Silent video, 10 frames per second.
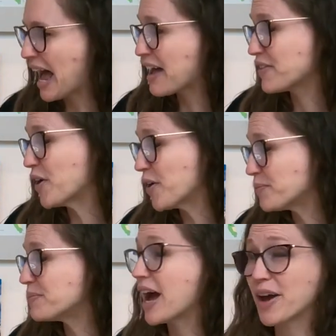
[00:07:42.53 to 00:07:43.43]
I
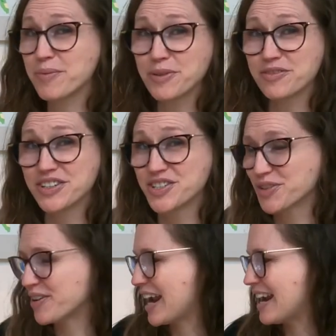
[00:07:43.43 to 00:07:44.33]
hope you've
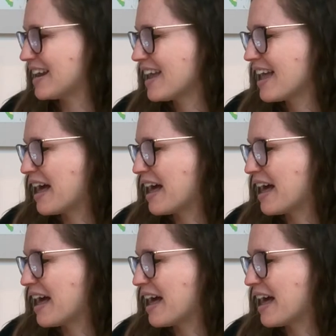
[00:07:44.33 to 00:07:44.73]
enjoyed